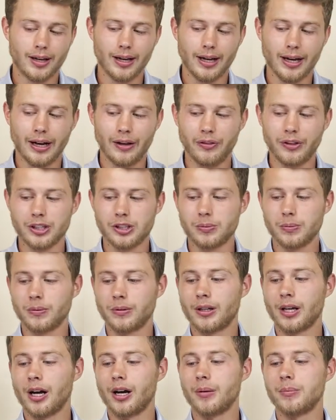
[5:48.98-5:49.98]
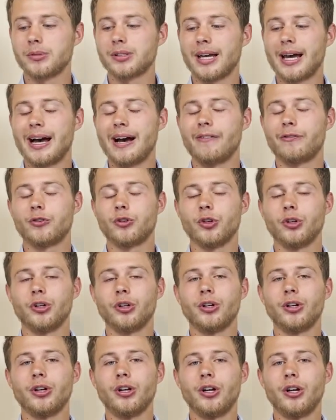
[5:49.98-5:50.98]
And this comes
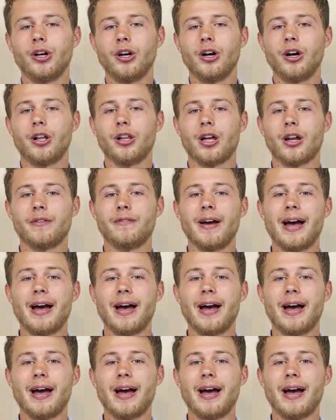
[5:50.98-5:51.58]
after a lot of